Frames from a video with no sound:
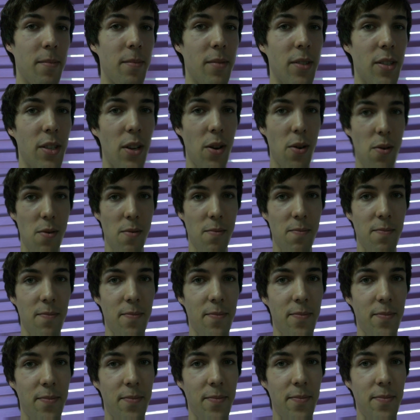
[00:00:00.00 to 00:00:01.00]
So,
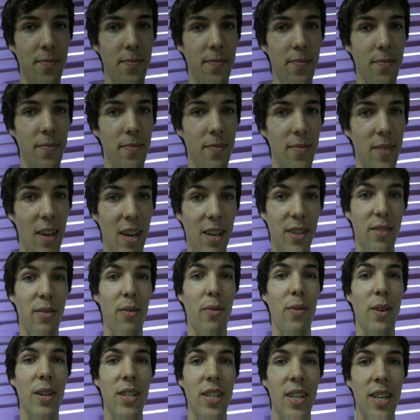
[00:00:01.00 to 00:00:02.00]
thanks
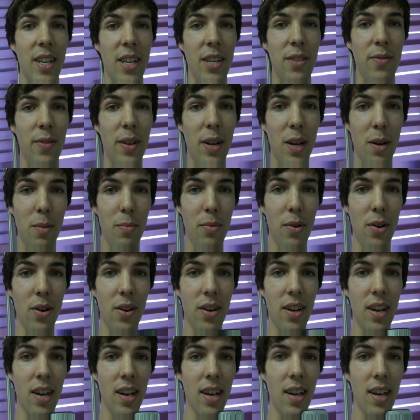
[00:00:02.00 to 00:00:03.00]
for watching this video blog.